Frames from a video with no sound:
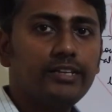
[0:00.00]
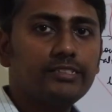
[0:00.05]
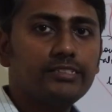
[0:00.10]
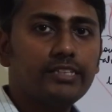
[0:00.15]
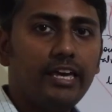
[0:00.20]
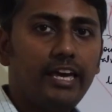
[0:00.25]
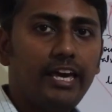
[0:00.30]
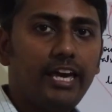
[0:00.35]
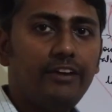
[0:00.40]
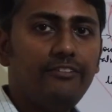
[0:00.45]
as
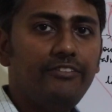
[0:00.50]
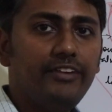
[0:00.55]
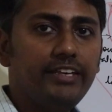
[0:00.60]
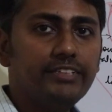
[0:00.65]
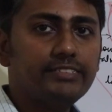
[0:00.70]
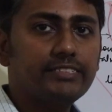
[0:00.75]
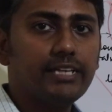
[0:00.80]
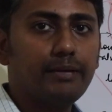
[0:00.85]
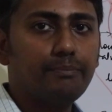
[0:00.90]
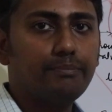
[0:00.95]

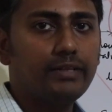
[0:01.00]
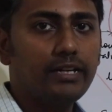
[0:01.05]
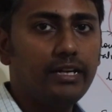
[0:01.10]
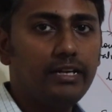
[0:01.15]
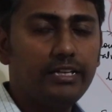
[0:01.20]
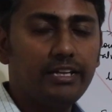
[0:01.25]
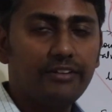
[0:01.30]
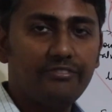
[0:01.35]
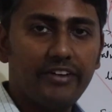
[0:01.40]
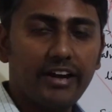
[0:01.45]
AV
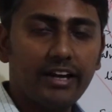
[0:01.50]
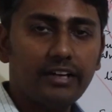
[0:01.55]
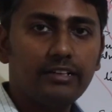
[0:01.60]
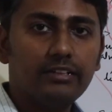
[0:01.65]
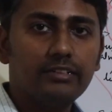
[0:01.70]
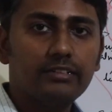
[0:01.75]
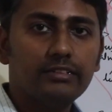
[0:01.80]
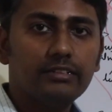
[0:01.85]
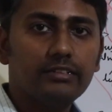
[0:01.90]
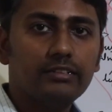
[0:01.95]
septal
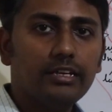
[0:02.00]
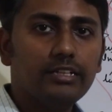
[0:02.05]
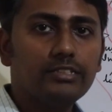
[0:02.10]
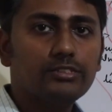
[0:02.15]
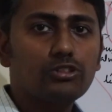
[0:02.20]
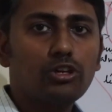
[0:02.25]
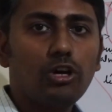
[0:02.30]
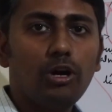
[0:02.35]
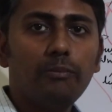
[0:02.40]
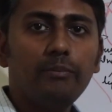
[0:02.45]
defect,
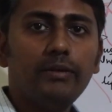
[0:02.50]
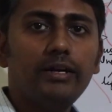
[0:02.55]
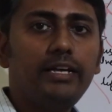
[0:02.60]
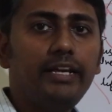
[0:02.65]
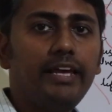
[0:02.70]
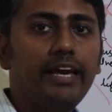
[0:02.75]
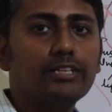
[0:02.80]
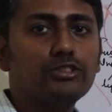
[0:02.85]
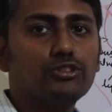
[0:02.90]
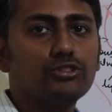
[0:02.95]
is
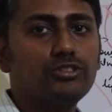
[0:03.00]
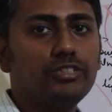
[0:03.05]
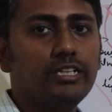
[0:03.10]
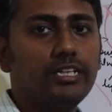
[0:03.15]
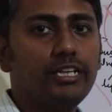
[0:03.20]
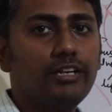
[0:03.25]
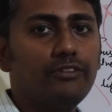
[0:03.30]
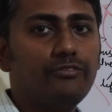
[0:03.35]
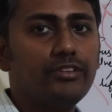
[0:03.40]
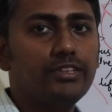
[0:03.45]
commonly
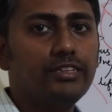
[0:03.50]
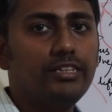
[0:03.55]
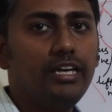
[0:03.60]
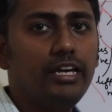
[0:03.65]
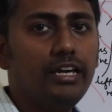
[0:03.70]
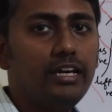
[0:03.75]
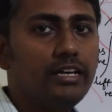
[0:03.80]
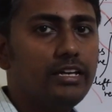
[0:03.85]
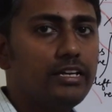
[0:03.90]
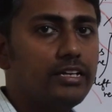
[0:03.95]
associated with
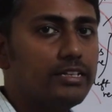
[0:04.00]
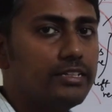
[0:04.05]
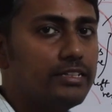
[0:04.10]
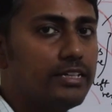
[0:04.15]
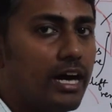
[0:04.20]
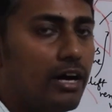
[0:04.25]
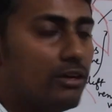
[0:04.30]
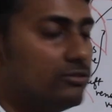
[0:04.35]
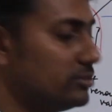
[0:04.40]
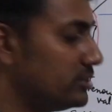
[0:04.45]
the
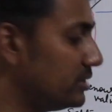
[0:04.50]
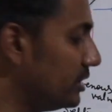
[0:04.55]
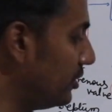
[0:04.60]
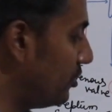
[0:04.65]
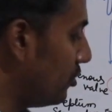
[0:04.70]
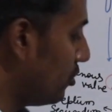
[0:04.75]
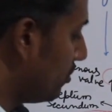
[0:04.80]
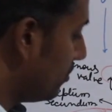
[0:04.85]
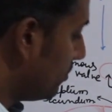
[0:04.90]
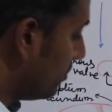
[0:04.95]
Down
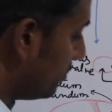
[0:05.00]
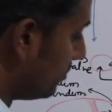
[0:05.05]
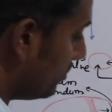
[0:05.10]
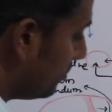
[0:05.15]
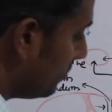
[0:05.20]
syndrome.